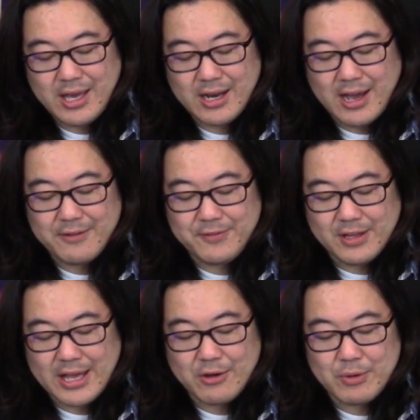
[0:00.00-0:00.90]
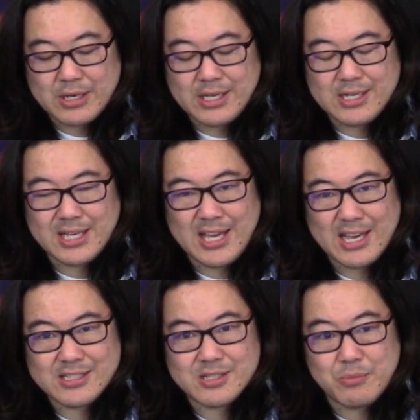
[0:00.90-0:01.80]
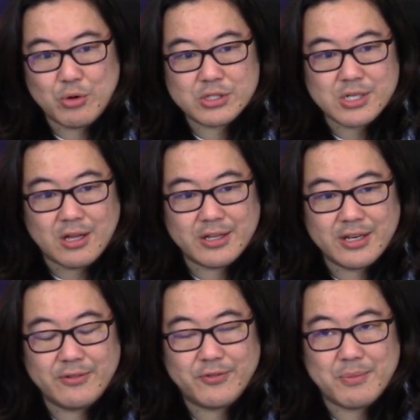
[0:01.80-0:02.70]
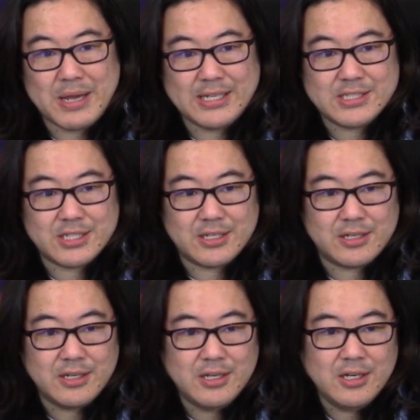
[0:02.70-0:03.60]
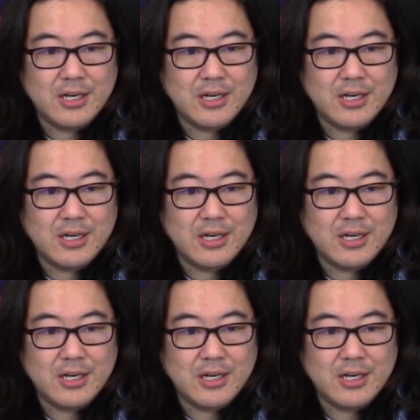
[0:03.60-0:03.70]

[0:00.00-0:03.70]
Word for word: and I feel like we need to get some more solid information